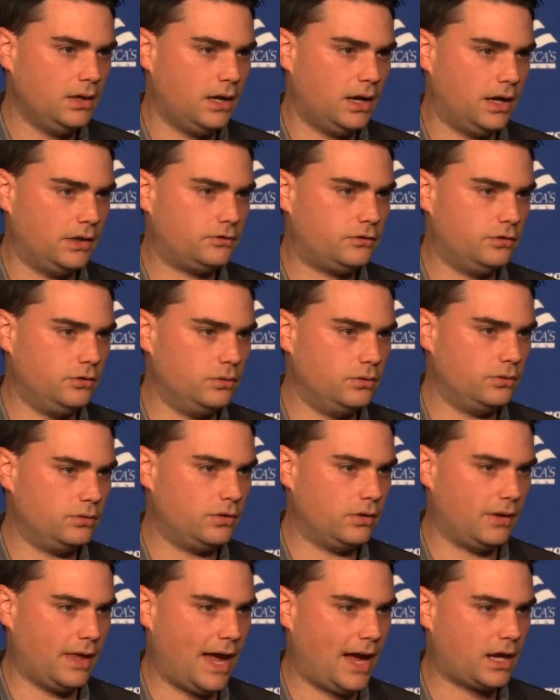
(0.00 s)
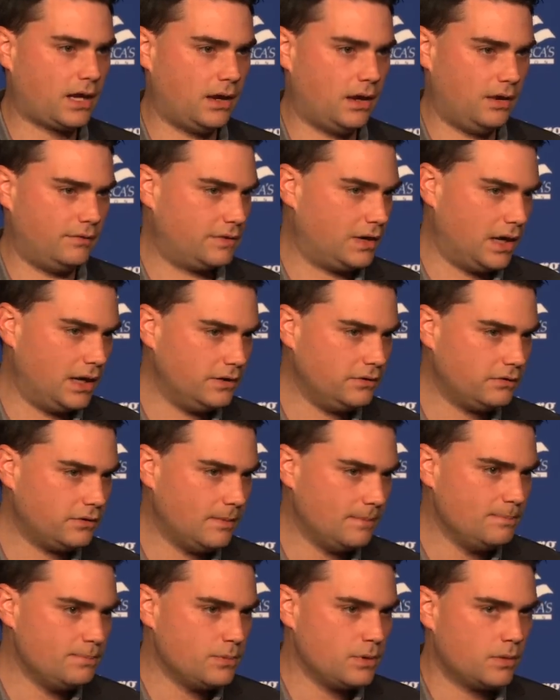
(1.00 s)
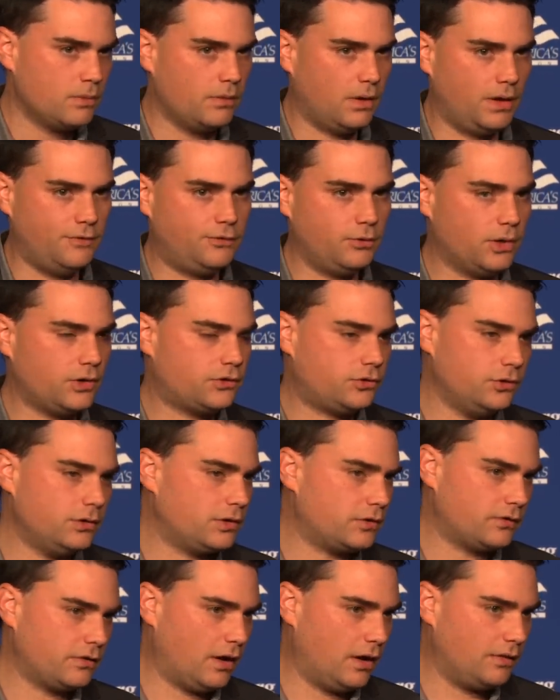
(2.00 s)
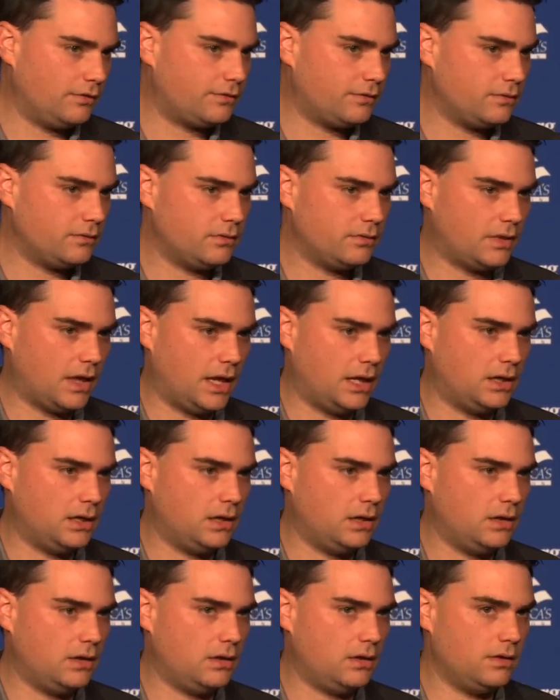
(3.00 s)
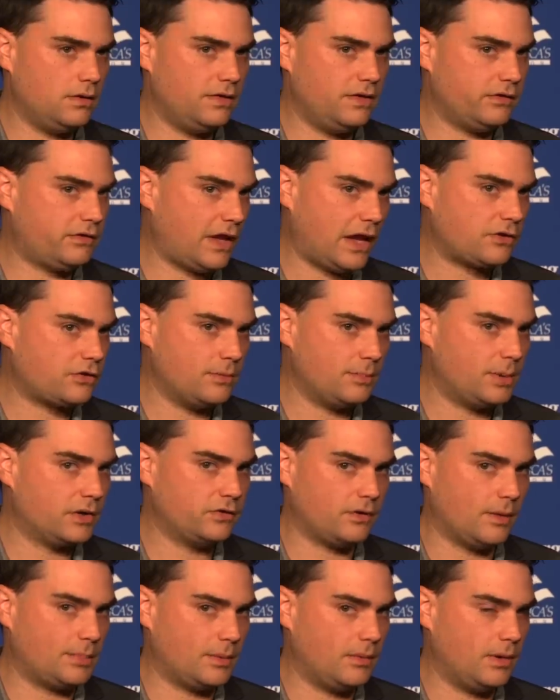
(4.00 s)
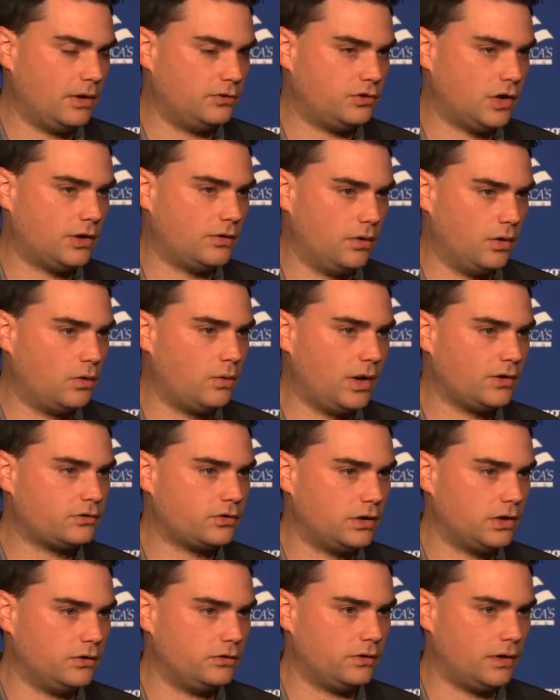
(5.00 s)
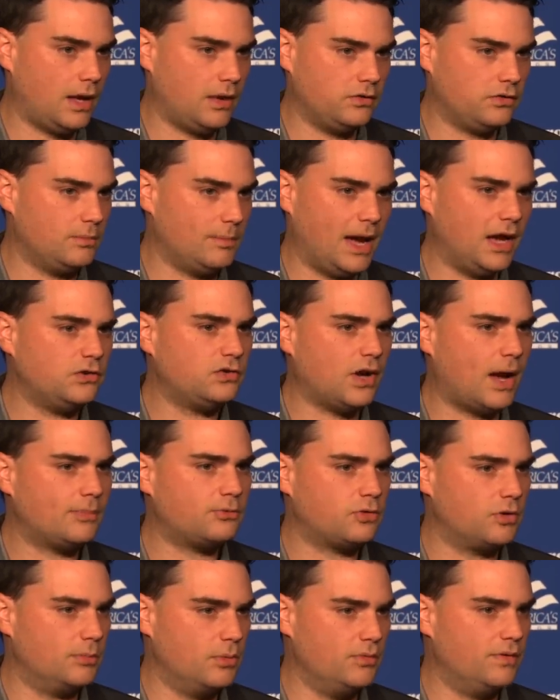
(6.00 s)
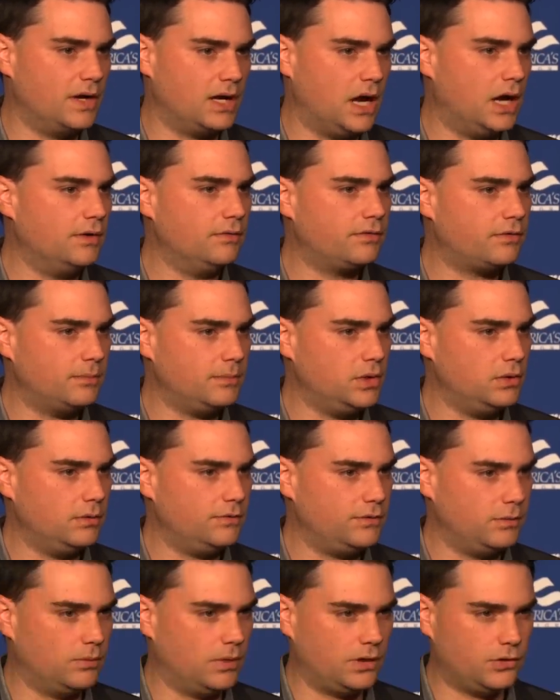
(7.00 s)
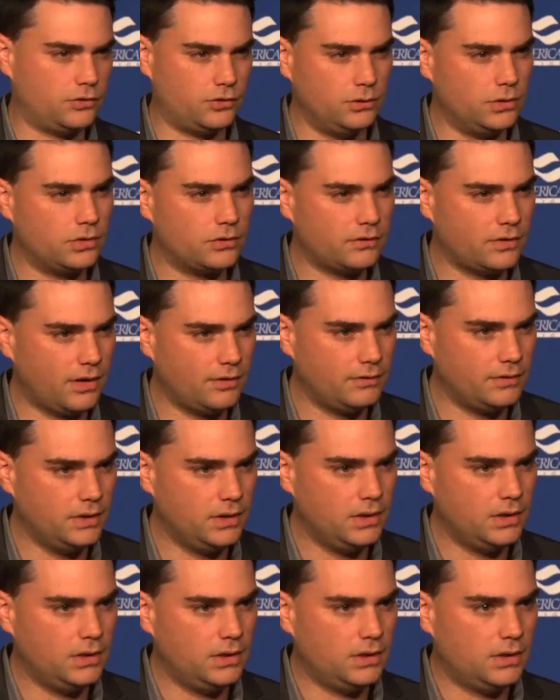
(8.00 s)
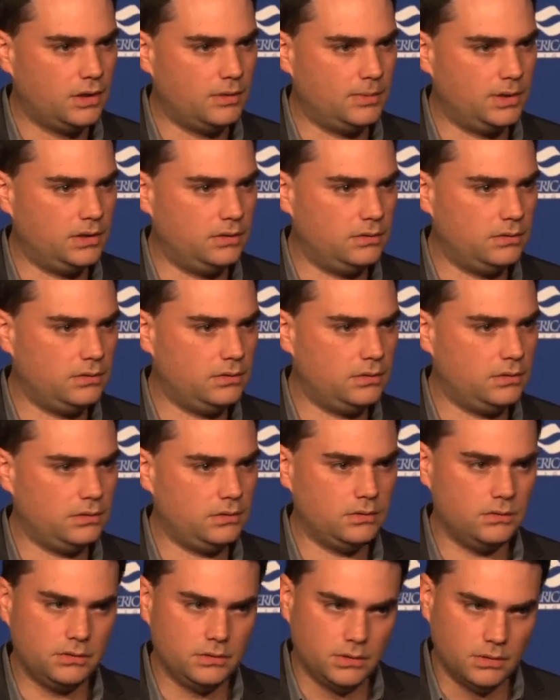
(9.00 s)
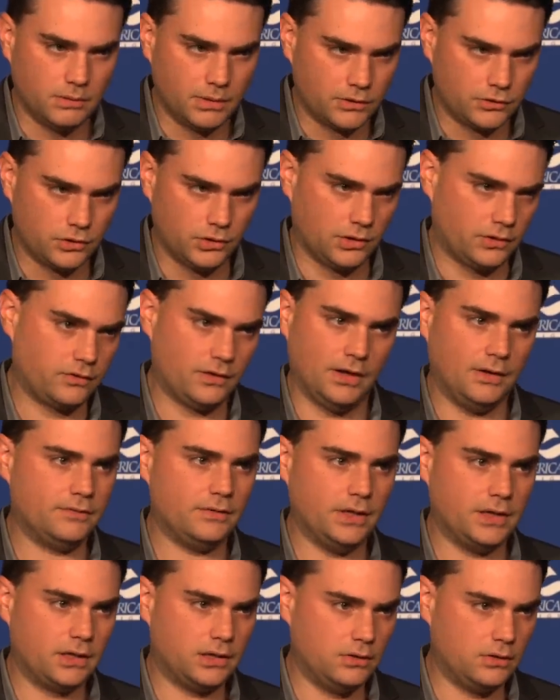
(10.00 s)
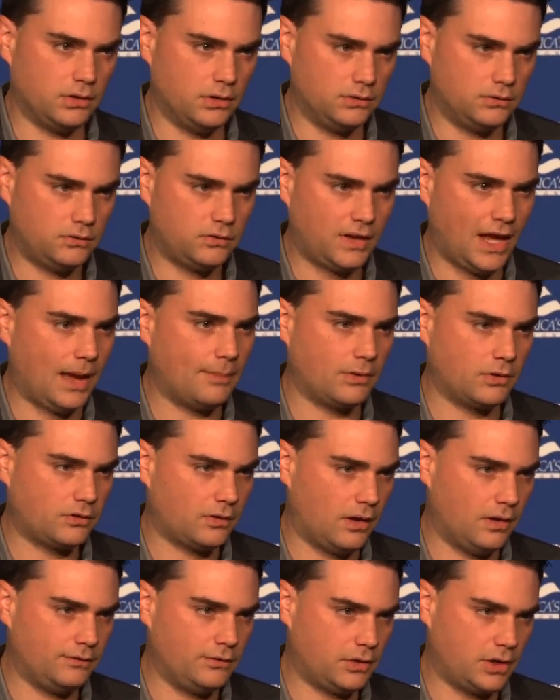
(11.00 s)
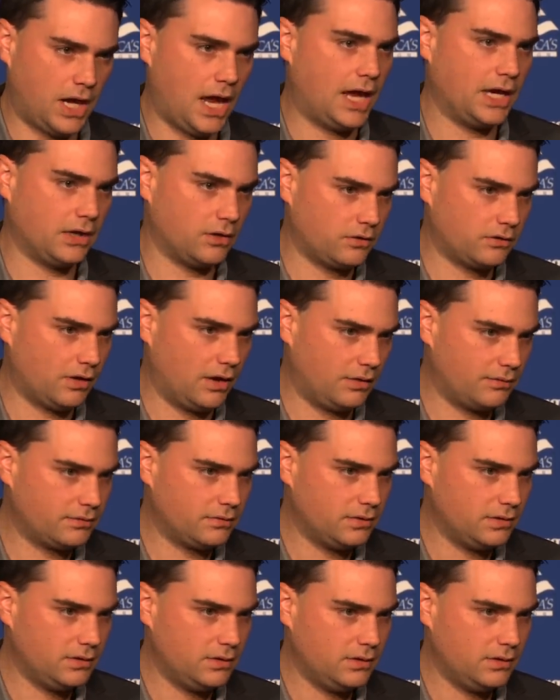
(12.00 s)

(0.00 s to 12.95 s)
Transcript: uh, to the lack of guns. Well, if you want to shoot yourself, then this actually brings up a, a general question. Is, is it my job to remove a gun from you if you want to shoot yourself? I mean, you want to shoot yourself. Like you could stab yourself, you could hang yourself.